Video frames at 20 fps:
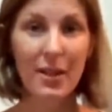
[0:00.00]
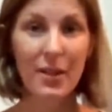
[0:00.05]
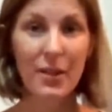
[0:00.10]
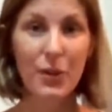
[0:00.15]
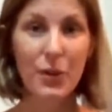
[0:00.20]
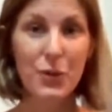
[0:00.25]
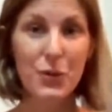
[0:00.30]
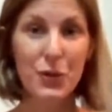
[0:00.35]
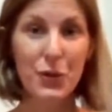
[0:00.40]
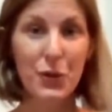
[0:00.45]

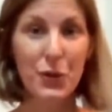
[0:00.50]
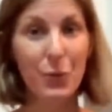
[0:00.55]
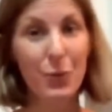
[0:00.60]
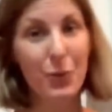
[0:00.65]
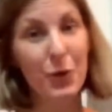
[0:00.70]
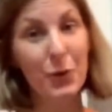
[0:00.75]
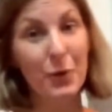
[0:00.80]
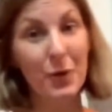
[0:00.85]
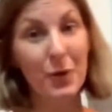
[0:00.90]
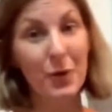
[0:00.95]
those are the
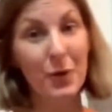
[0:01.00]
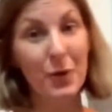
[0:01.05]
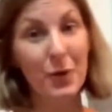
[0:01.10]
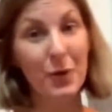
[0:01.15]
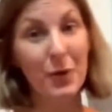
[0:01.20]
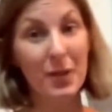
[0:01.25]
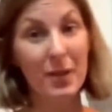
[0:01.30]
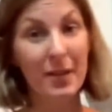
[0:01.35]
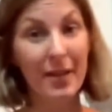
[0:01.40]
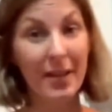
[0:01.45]
one who
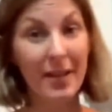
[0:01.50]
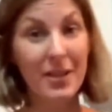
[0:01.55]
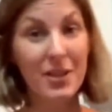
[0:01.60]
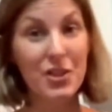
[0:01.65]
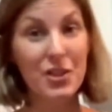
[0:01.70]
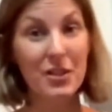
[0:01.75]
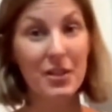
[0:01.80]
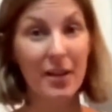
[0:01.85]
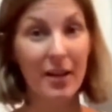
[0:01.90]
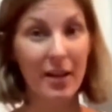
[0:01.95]
can
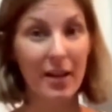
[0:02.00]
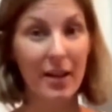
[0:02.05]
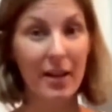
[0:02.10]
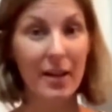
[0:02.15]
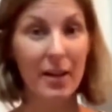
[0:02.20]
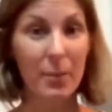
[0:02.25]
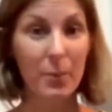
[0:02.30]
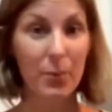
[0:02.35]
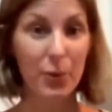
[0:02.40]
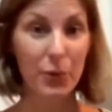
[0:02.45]
reach the really
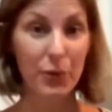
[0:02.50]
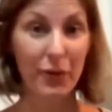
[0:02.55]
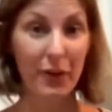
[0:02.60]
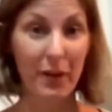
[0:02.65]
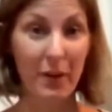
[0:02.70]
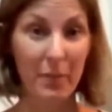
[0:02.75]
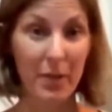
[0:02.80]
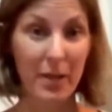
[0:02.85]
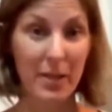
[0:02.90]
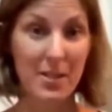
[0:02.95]
remote
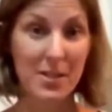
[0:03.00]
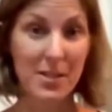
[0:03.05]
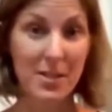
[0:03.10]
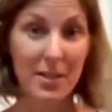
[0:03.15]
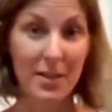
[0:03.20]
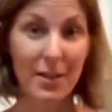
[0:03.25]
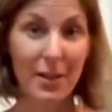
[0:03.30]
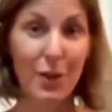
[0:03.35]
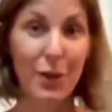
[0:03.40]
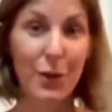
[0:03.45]
families
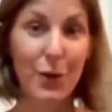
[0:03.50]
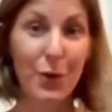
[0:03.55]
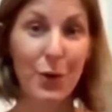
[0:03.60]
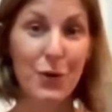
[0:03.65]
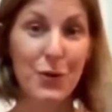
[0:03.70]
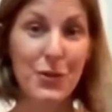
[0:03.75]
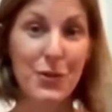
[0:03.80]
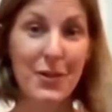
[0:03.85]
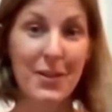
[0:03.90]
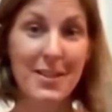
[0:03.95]
and they know
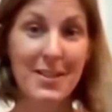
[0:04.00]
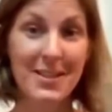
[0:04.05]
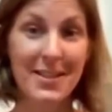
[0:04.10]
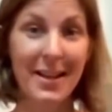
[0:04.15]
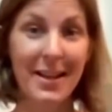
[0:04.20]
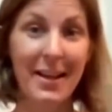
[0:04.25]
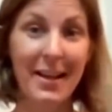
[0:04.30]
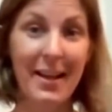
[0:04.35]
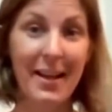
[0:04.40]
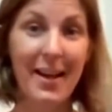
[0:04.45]
also
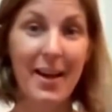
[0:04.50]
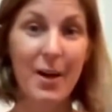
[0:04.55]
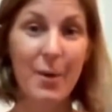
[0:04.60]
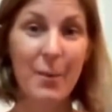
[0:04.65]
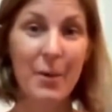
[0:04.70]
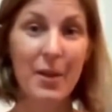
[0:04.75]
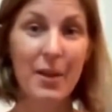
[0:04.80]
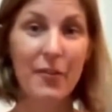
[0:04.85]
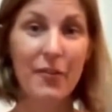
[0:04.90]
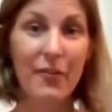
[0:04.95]
exactly how
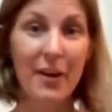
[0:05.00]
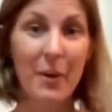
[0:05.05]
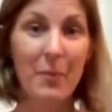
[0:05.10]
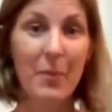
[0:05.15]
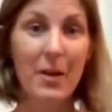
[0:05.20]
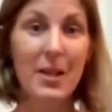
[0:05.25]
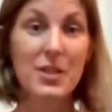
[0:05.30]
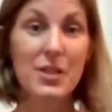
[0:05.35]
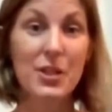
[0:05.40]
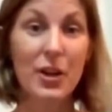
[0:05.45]
many
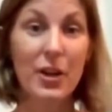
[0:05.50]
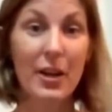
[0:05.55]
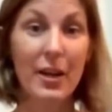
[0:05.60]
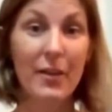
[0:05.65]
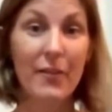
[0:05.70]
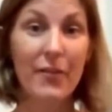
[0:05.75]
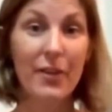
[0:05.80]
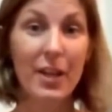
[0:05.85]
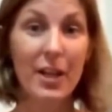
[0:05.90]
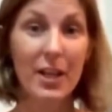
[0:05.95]
families are
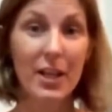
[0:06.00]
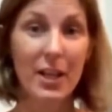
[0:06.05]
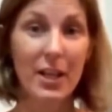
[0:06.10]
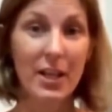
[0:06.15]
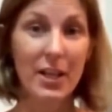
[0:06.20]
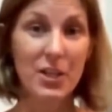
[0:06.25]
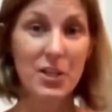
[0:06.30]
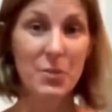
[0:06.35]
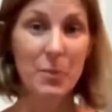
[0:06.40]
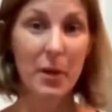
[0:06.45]
living in
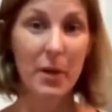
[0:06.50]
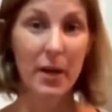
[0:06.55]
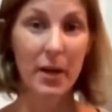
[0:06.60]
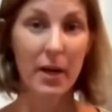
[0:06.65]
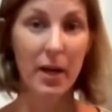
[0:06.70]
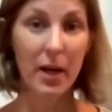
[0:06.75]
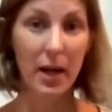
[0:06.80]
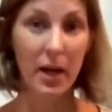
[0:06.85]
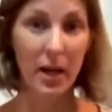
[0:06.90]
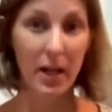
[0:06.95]
each
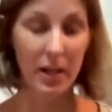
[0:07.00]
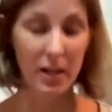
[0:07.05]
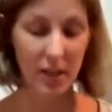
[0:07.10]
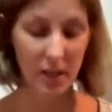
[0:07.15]
barangay